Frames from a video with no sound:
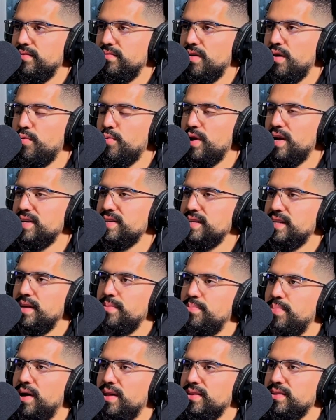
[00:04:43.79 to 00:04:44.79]
And when I say
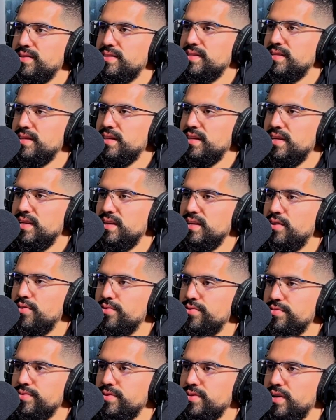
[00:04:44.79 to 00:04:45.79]
balancing
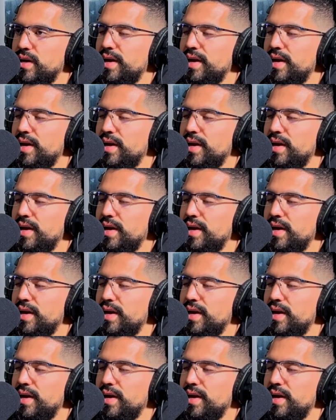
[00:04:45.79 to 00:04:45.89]
egos,